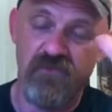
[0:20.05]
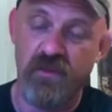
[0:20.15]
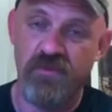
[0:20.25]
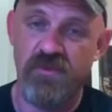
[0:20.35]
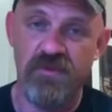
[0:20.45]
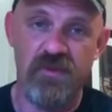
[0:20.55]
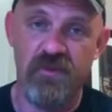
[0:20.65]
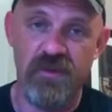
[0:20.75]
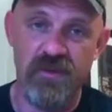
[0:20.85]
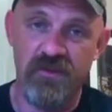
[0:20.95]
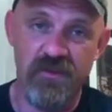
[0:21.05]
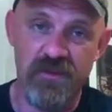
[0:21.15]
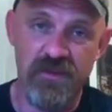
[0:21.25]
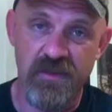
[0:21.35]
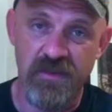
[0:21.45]
I'm sure y'all ain't
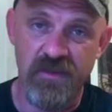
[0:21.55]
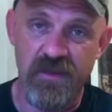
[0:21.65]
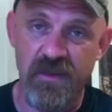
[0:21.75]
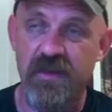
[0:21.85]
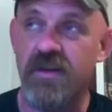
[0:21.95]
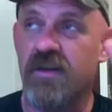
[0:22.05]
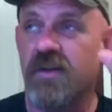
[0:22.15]
interested in hearing that.